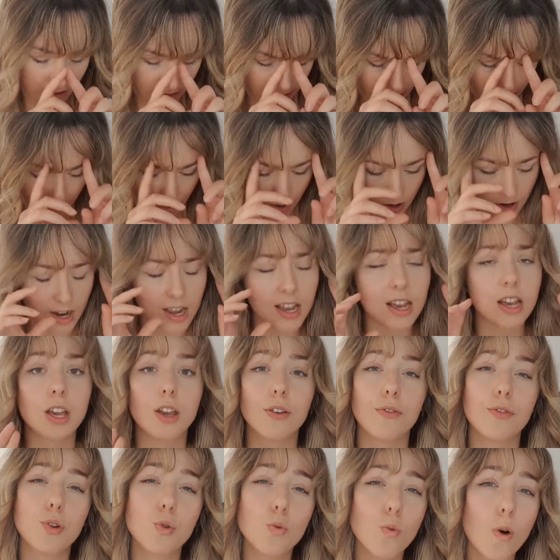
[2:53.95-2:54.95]
So
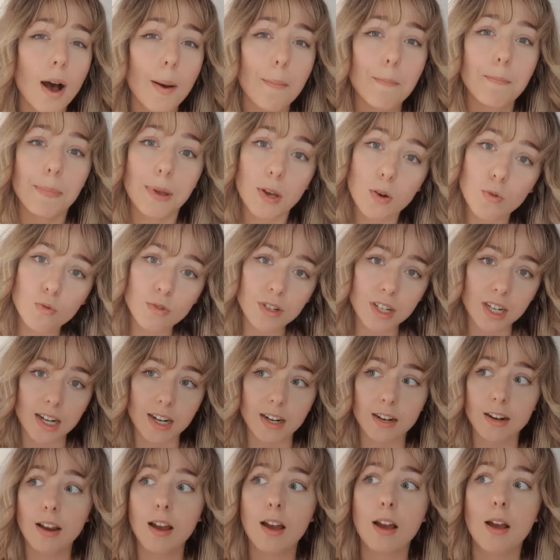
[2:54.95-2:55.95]
if you are
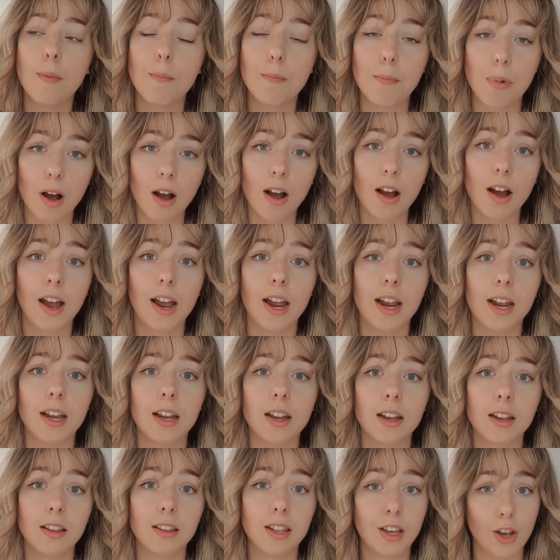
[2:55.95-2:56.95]
building by
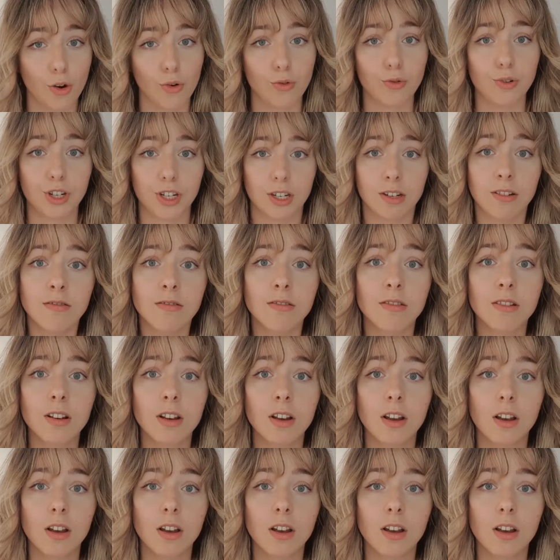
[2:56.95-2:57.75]
the ocean,